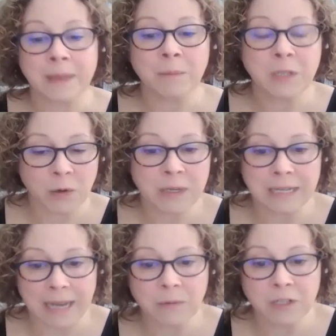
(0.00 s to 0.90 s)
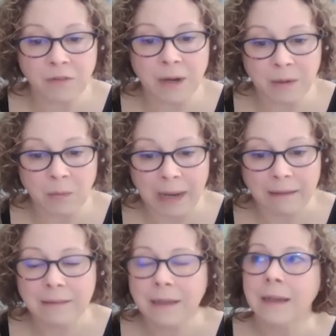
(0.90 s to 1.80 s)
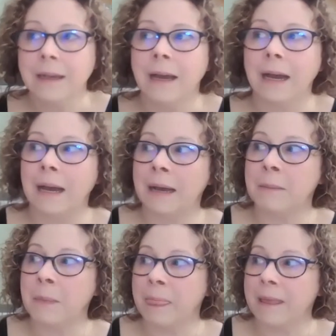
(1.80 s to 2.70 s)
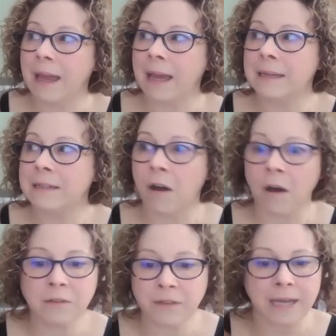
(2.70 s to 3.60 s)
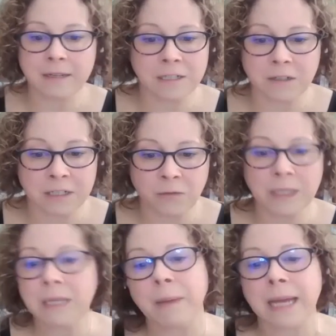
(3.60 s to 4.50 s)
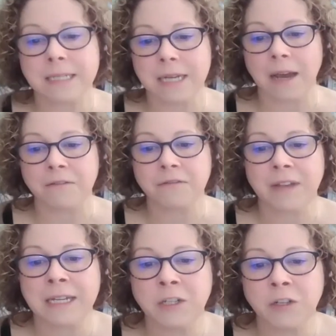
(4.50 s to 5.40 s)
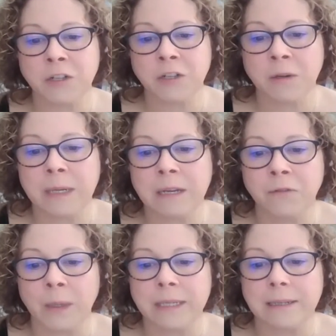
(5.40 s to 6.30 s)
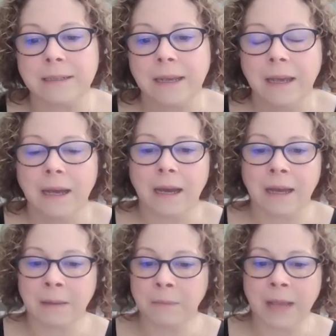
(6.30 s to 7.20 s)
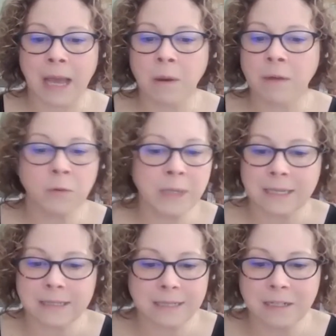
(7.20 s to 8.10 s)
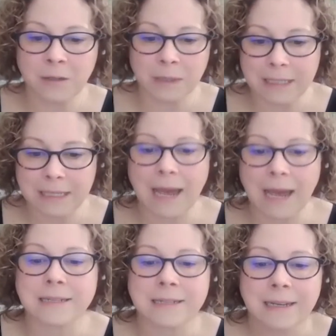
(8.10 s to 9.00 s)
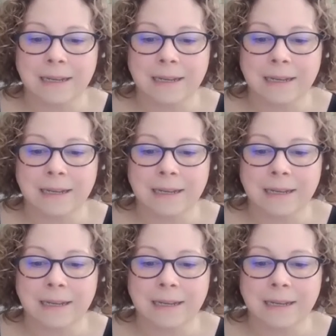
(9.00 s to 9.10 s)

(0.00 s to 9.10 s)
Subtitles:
the majority language very well. And all of that is really bad stuff and should be avoided. However, we continually get